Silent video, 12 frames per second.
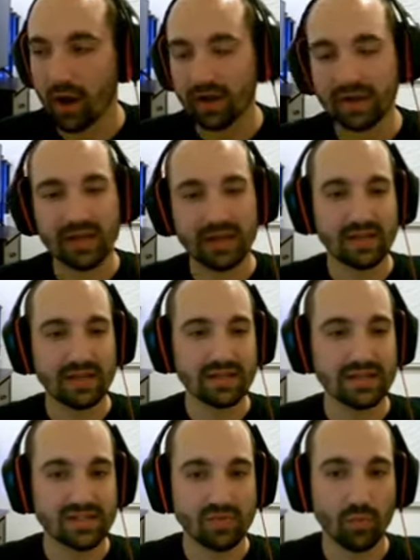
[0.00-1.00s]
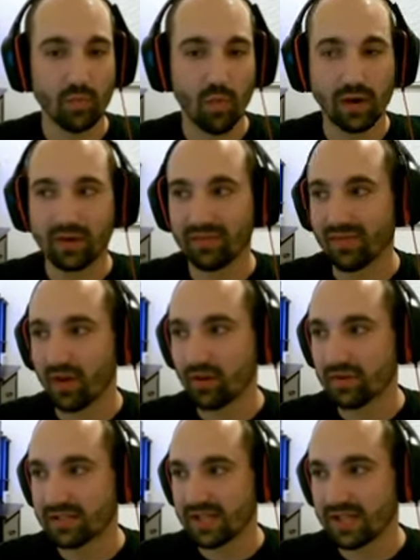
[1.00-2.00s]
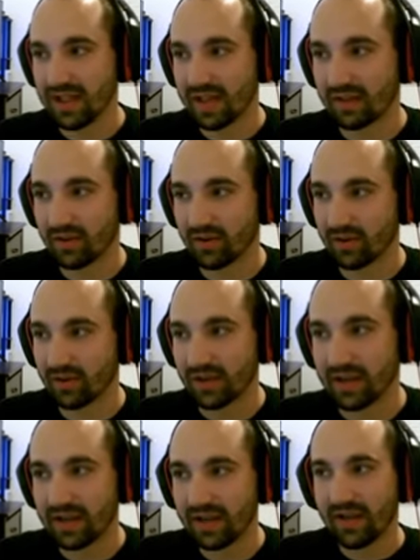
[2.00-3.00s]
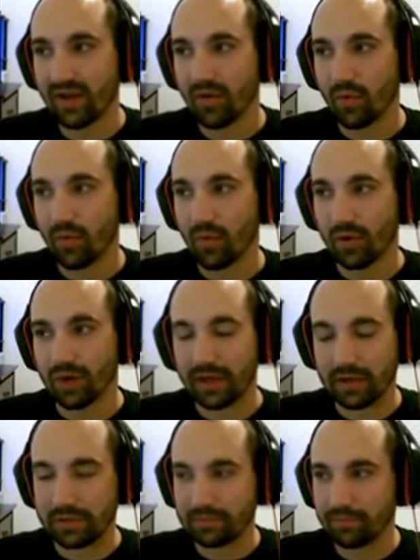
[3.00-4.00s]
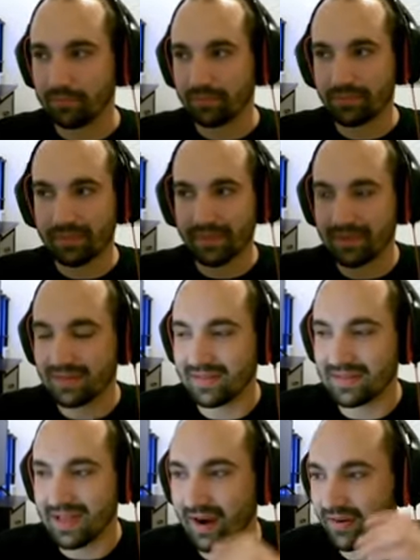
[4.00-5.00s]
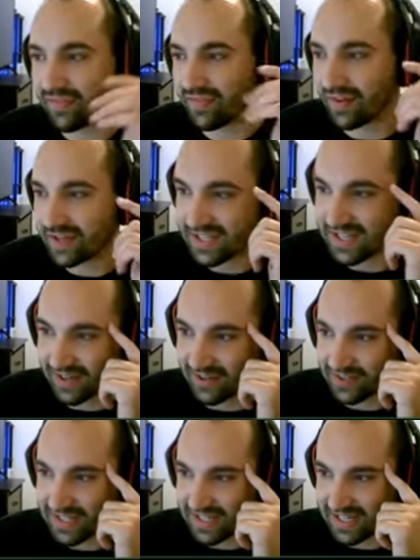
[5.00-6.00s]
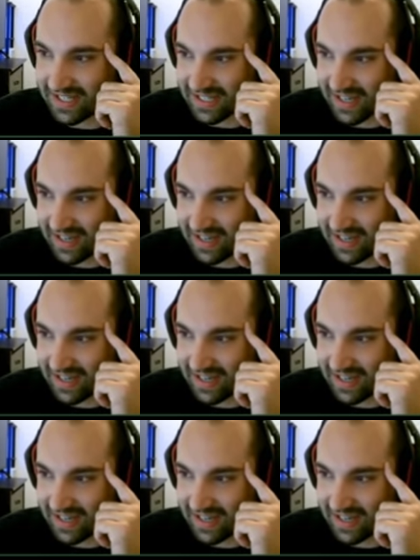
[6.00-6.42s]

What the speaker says: is one of those that they literally were there for a single season